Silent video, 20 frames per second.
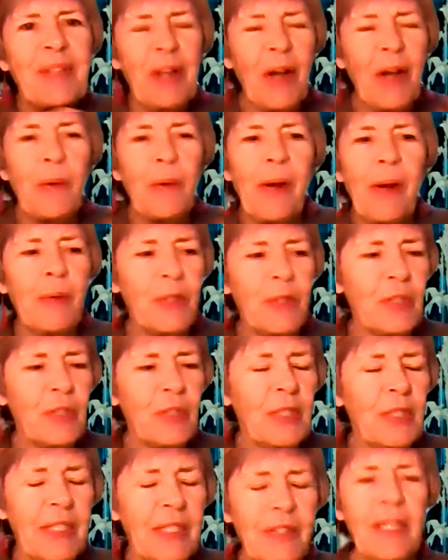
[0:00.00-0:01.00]
Uh, I was just
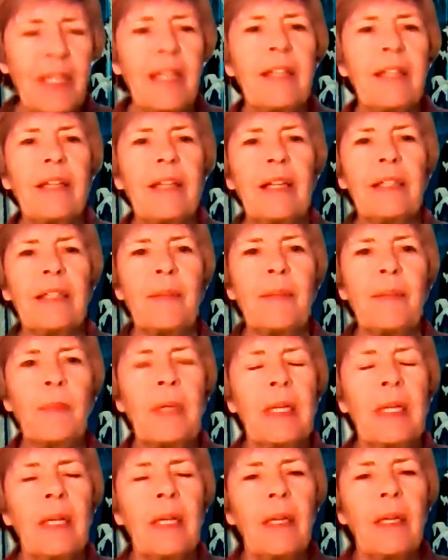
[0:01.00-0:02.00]
going to say. Um,
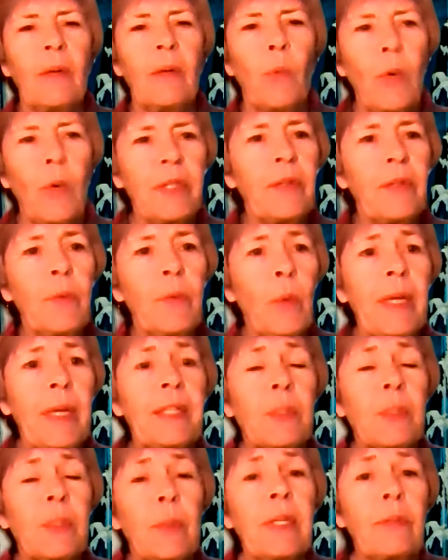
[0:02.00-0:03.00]
one of the
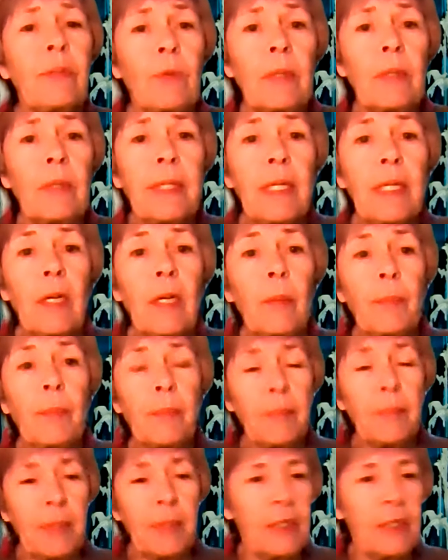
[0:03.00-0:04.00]
ways that we can really help
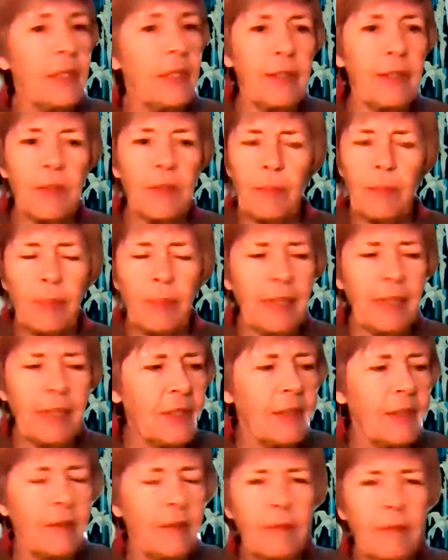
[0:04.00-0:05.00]
besides
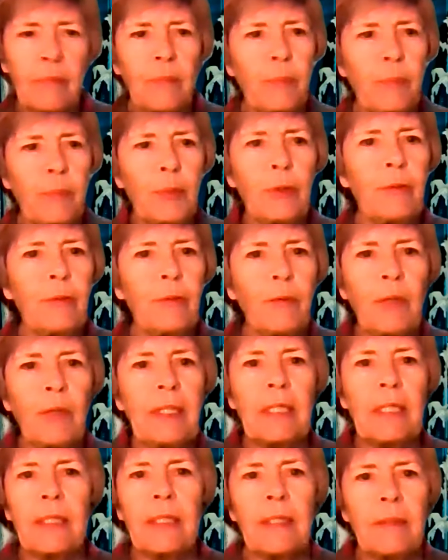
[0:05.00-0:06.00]
planting
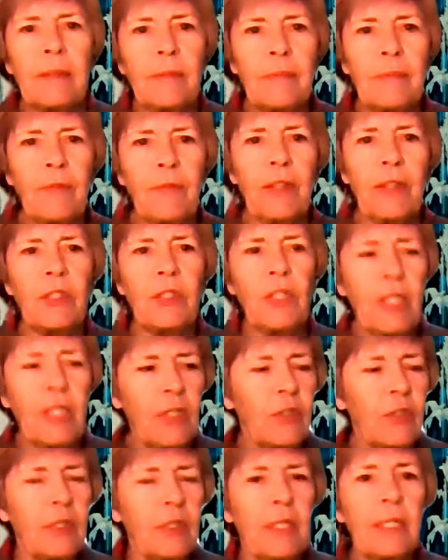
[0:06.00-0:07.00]
bird-friendly
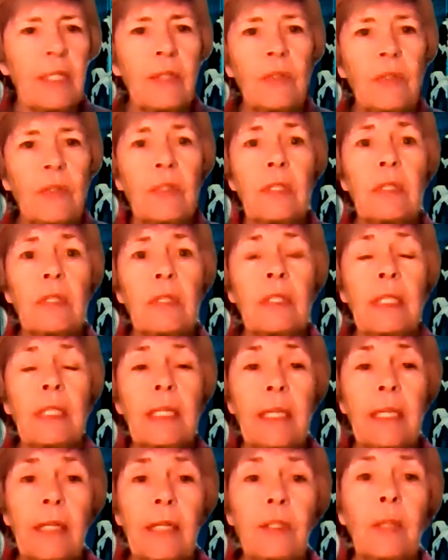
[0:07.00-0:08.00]
vegetation is to
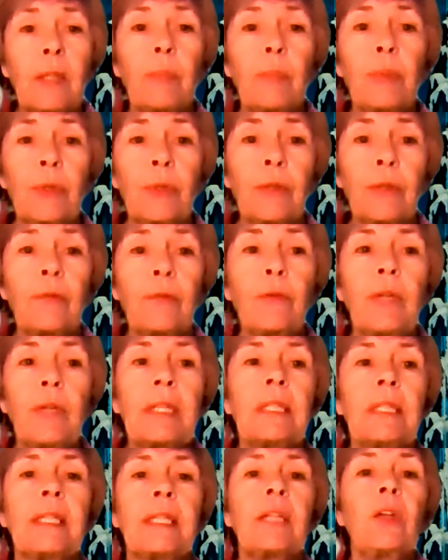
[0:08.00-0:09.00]
get the
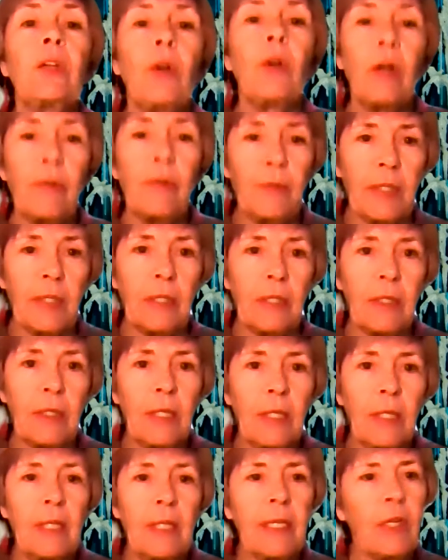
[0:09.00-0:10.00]
bird-friendly coffee.
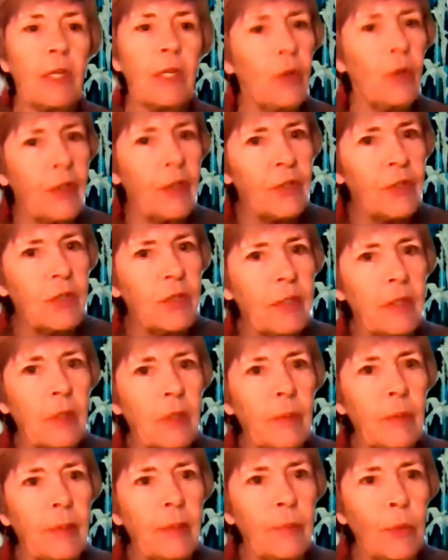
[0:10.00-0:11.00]
It costs a
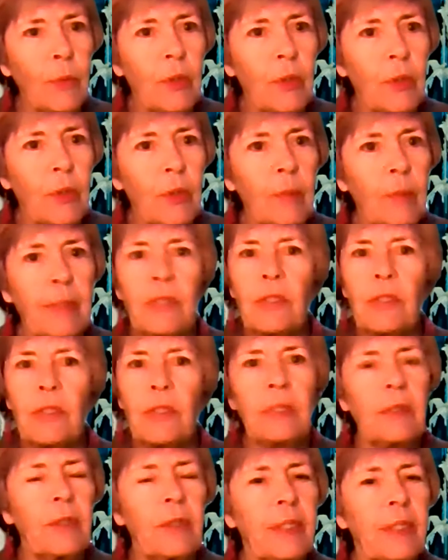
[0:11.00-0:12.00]
little bit more, but it's
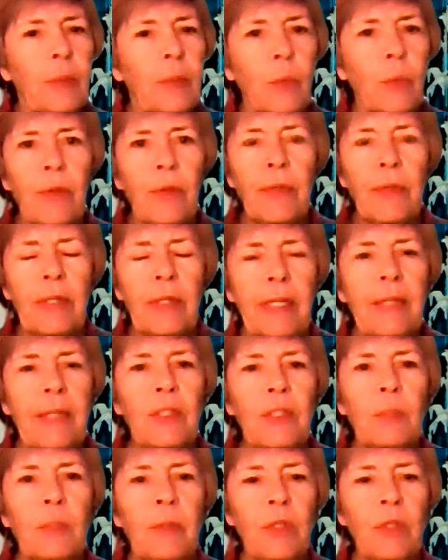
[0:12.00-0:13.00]
clearly worth it.
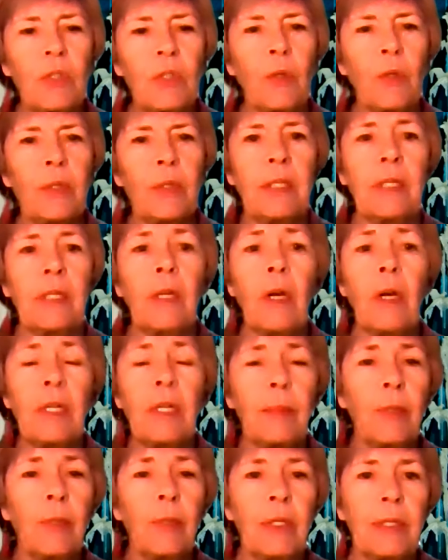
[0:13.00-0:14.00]
And Smithsonian and
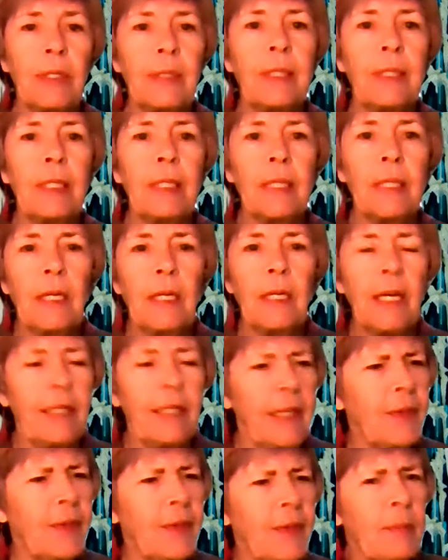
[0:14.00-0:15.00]
Audubon,
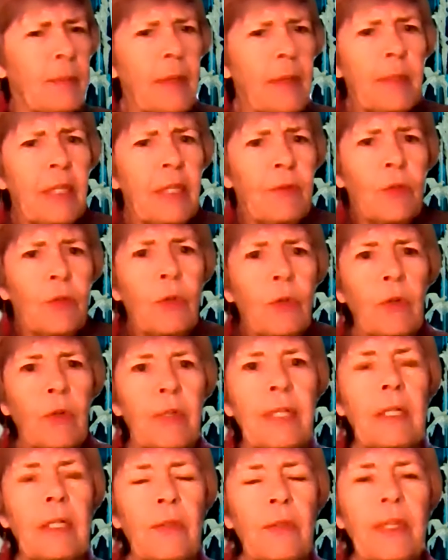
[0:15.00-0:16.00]
and I think maybe even
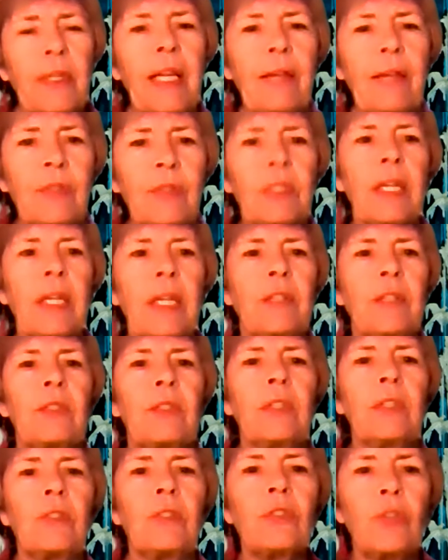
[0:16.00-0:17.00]
Cornell, they have sites
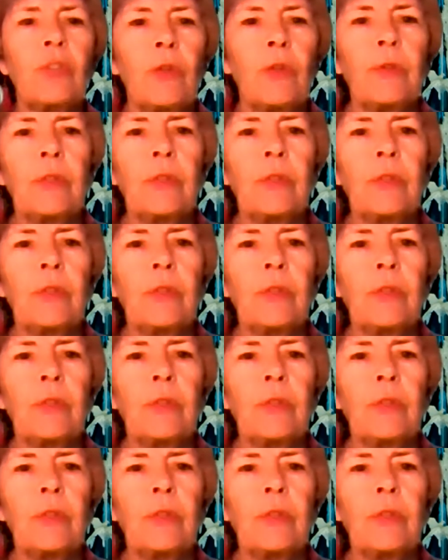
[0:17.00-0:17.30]
that show